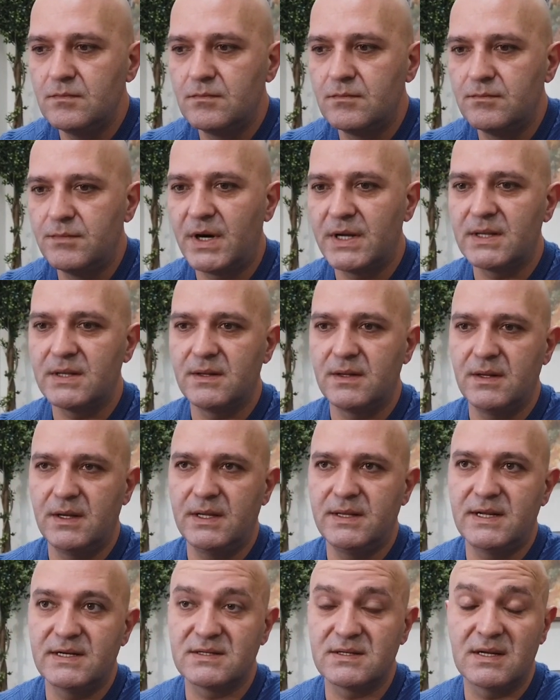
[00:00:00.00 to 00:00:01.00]
But
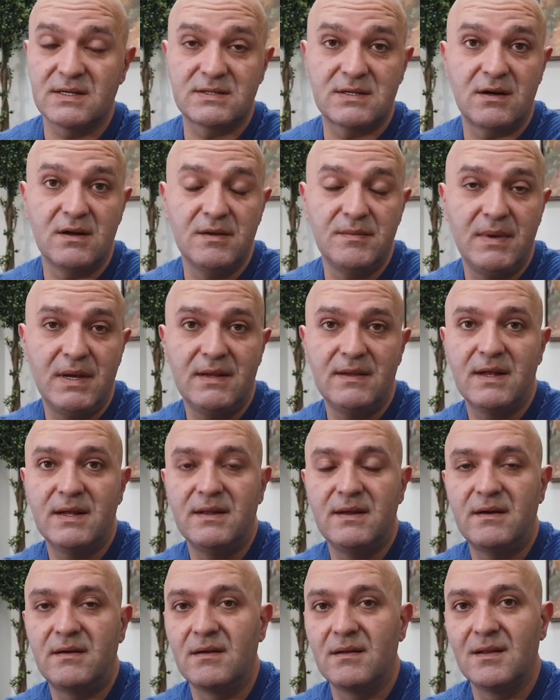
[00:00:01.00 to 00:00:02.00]
it doesn't necessarily mean
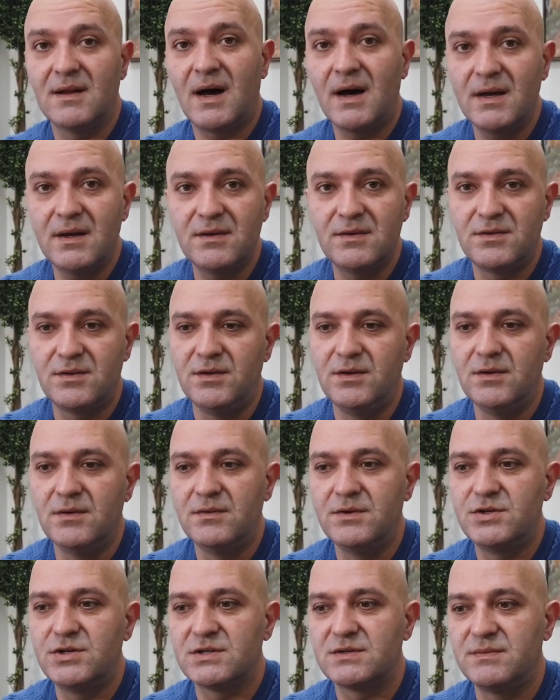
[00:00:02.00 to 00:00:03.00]
that they're lying to you.
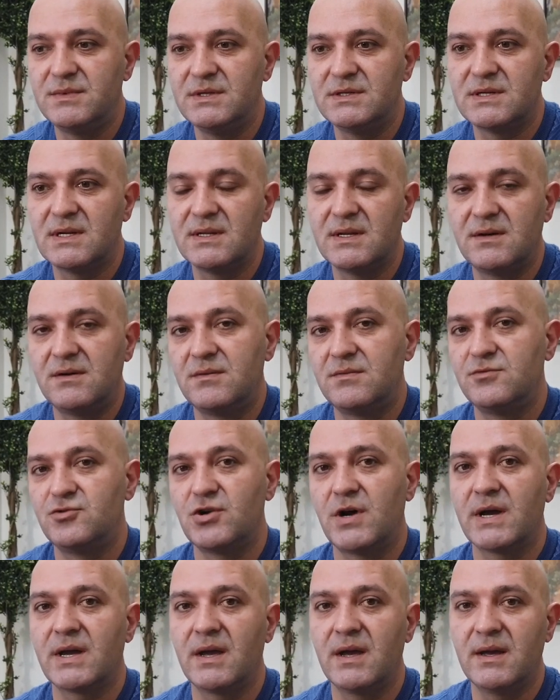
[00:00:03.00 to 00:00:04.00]
It just means that they're
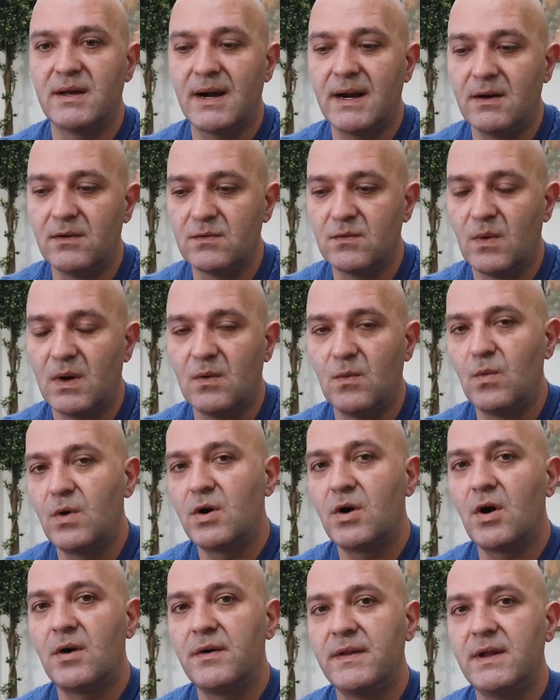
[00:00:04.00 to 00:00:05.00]
dragging it out. Well,
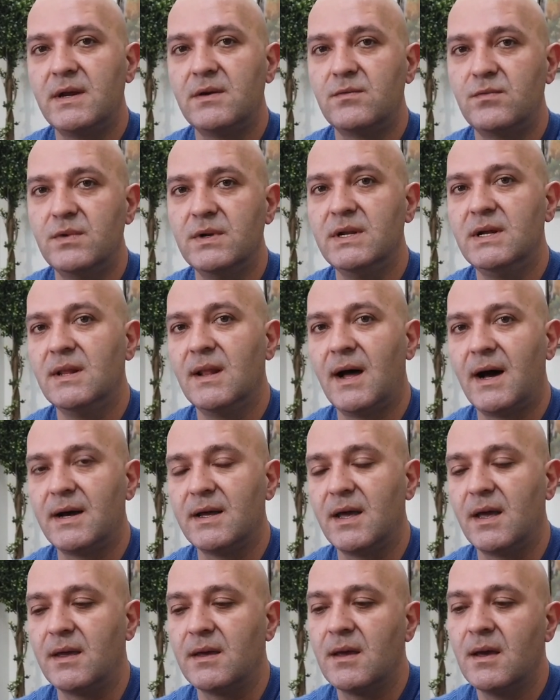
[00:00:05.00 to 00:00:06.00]
where are they really
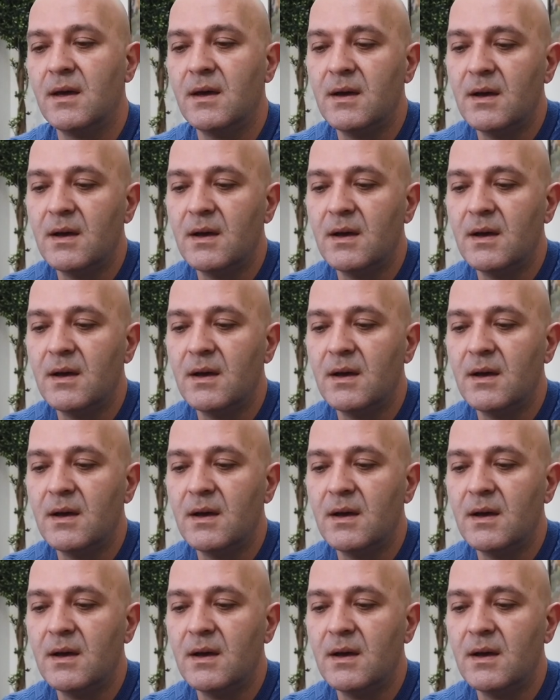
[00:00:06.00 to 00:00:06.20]
lying?